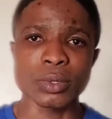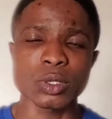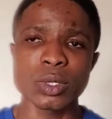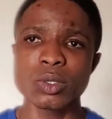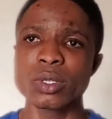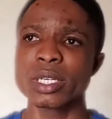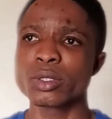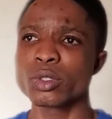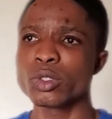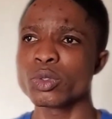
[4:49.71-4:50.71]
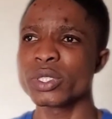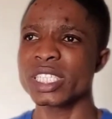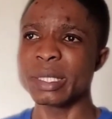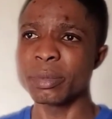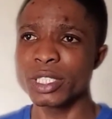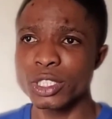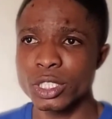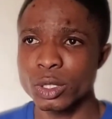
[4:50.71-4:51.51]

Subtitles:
when you learn to use images,